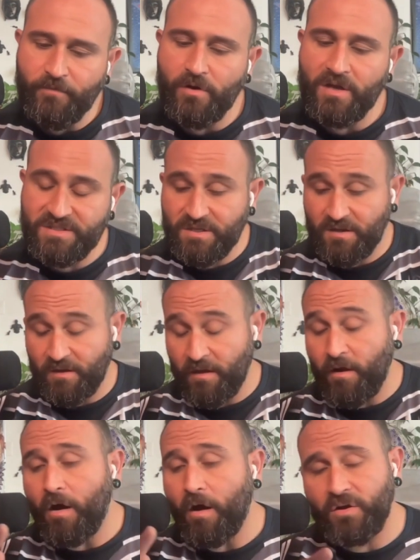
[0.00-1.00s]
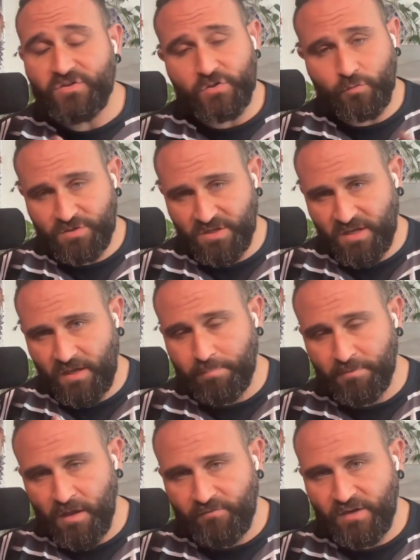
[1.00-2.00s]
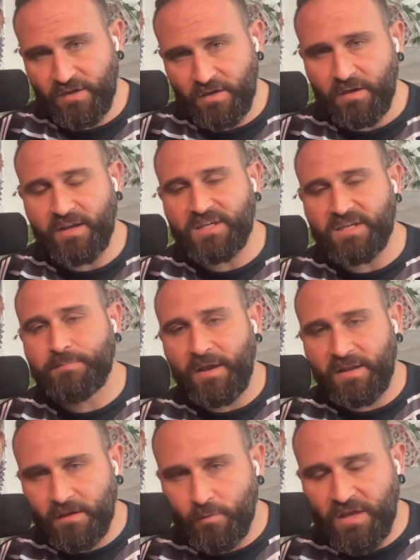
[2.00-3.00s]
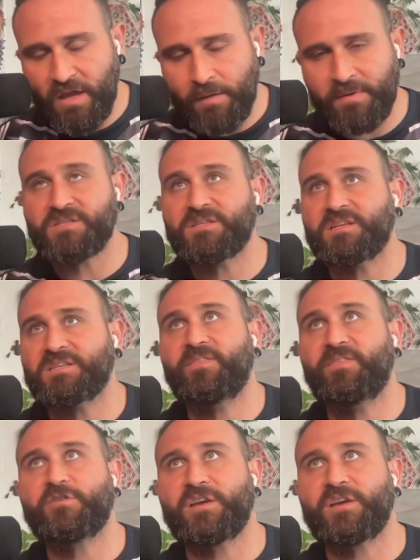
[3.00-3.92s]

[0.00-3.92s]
for us to also to keep loving and expanding with that because it's